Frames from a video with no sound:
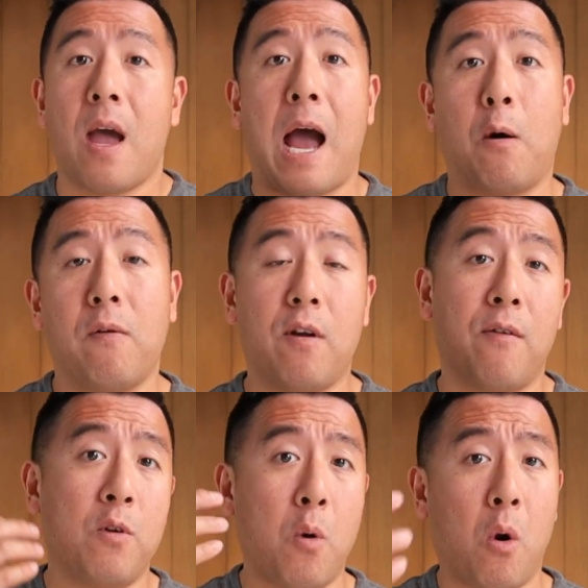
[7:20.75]
However,
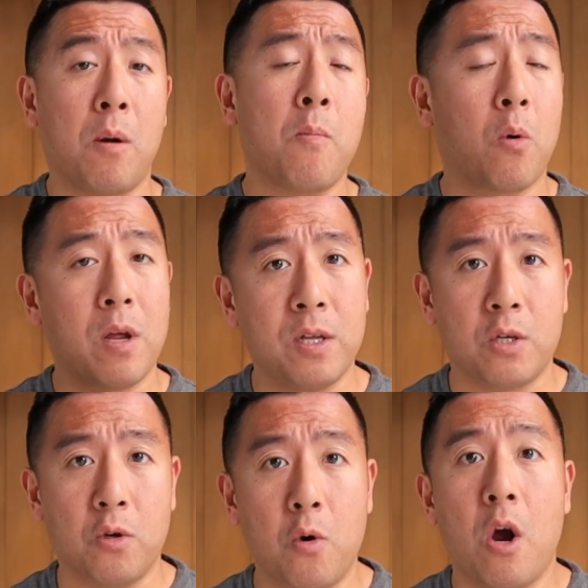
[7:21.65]
if you are more
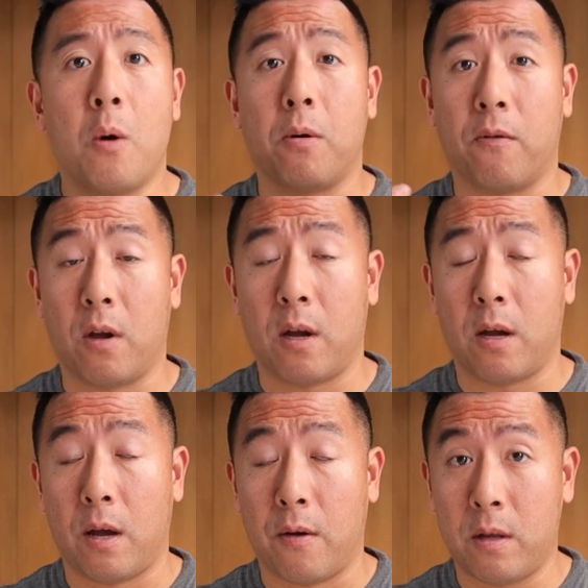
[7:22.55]
into
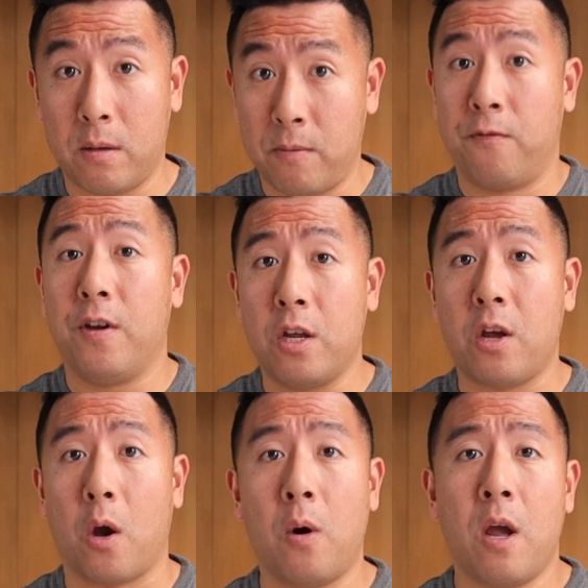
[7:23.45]

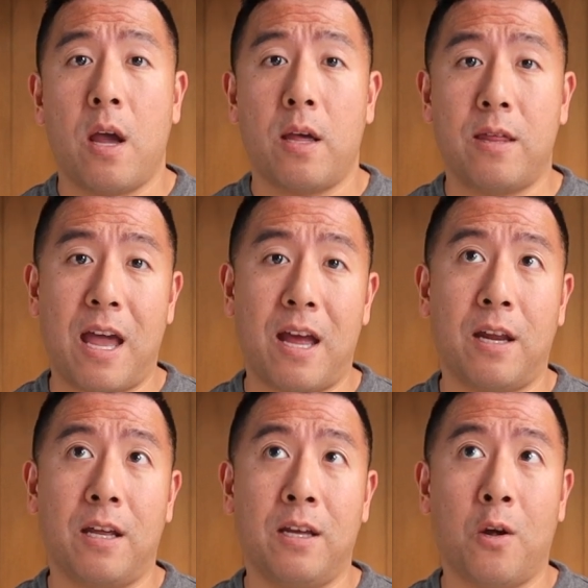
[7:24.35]
video,
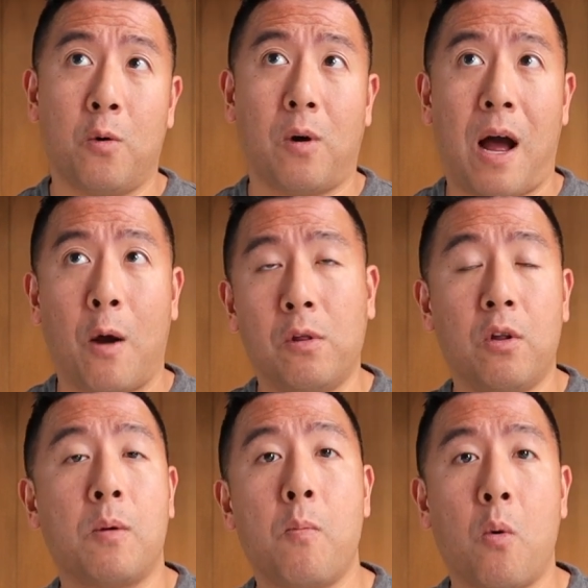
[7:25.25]
then, you know, I would
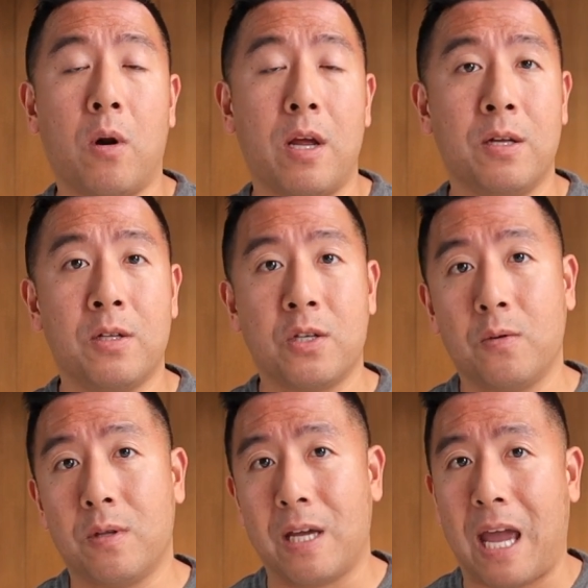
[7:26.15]
look more
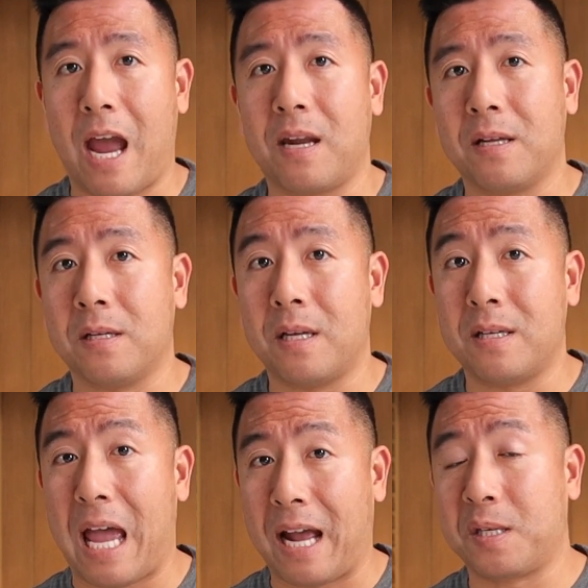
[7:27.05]
into the Canon
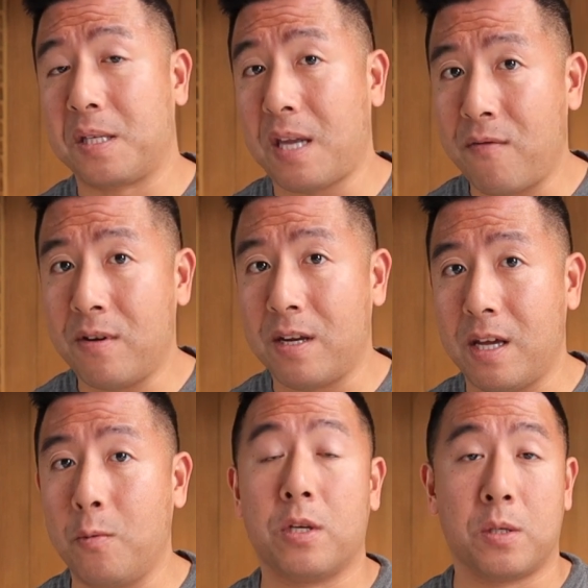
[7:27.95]

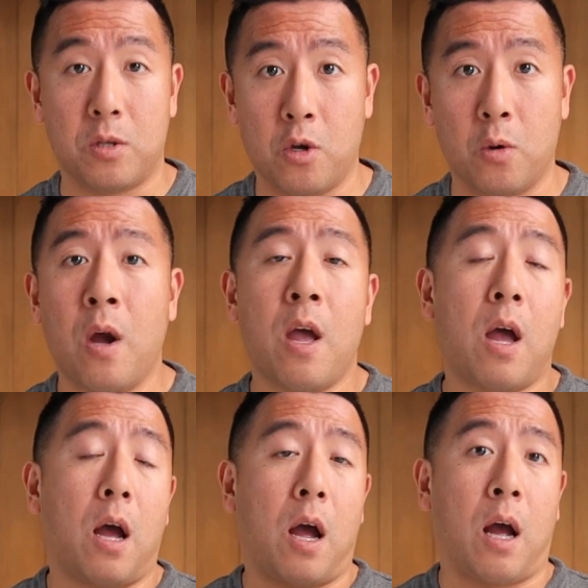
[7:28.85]
X70, which is new,
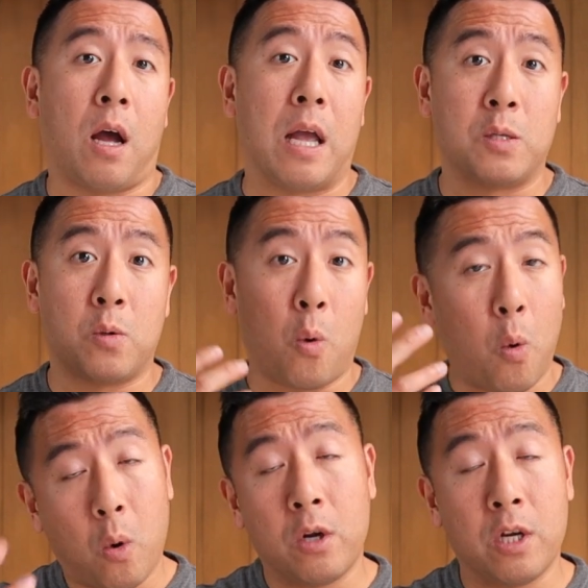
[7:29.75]

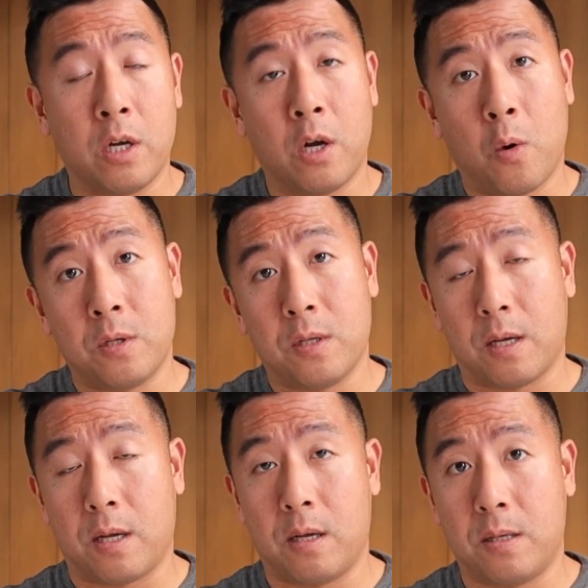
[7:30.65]
or you can go into
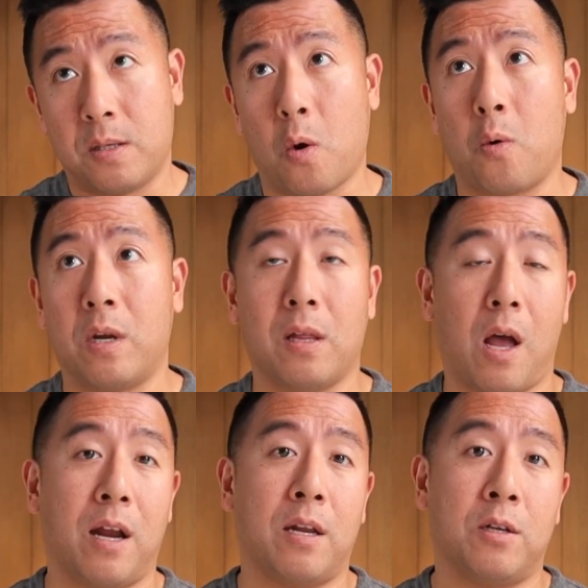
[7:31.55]
the Sony
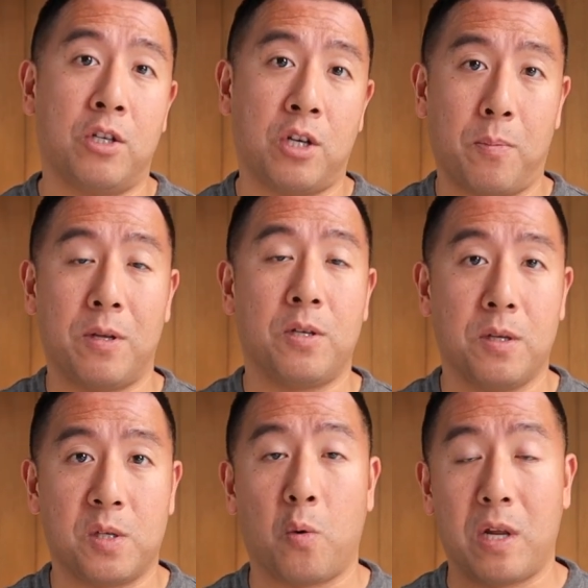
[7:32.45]
line and jump into
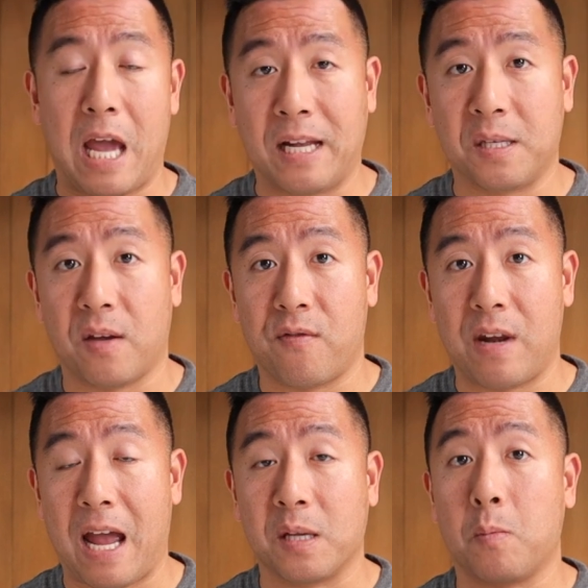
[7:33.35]
the Sony
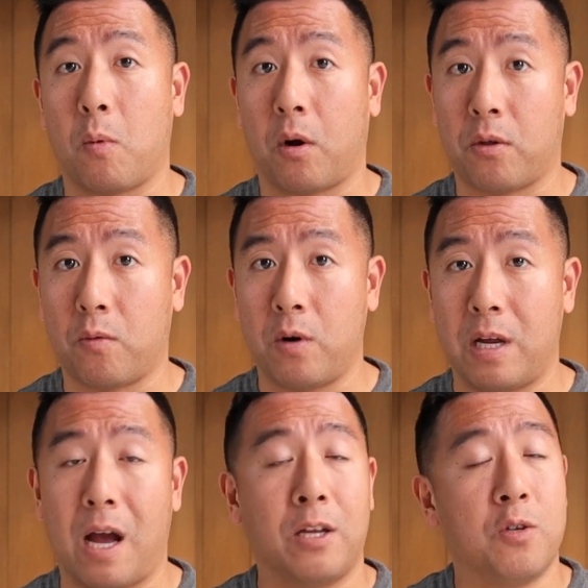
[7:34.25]
a7S Mark
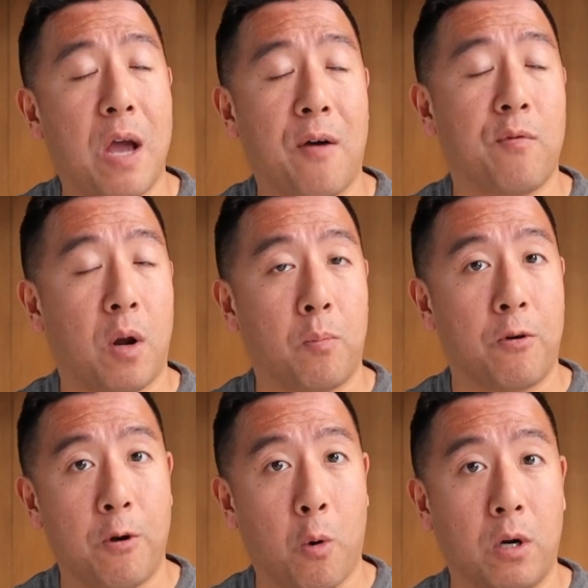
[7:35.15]
III. I do have one on
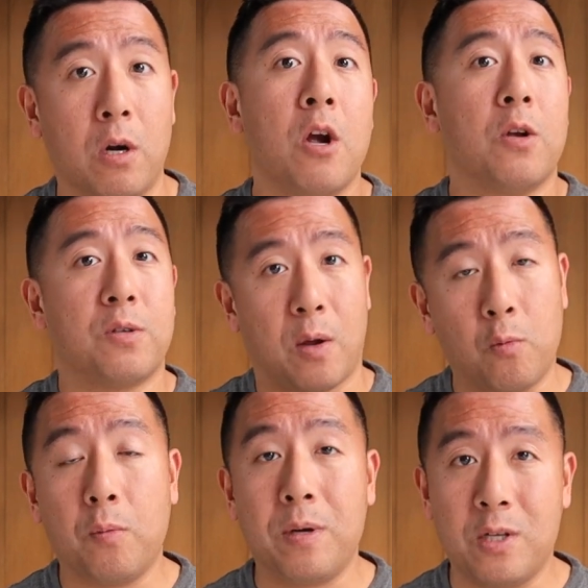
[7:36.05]
pre-order, so I
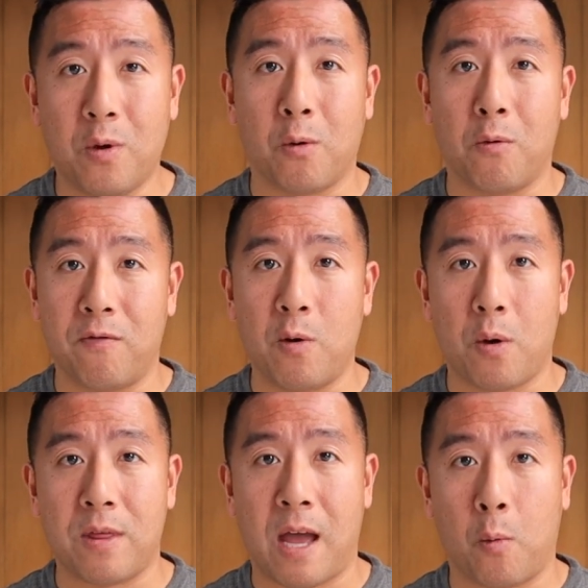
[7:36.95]
will be doing a review
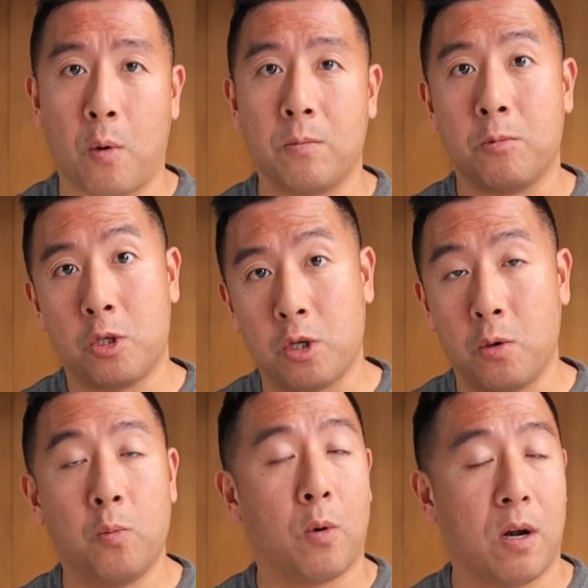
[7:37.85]
on that one
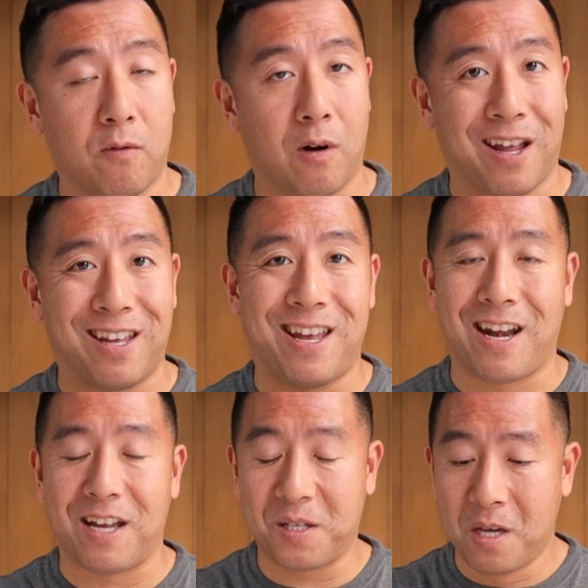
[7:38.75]
soon whenever I
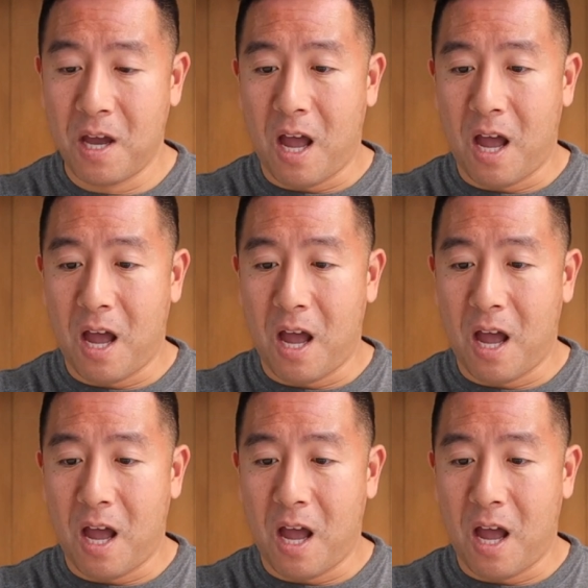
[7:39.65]
get it.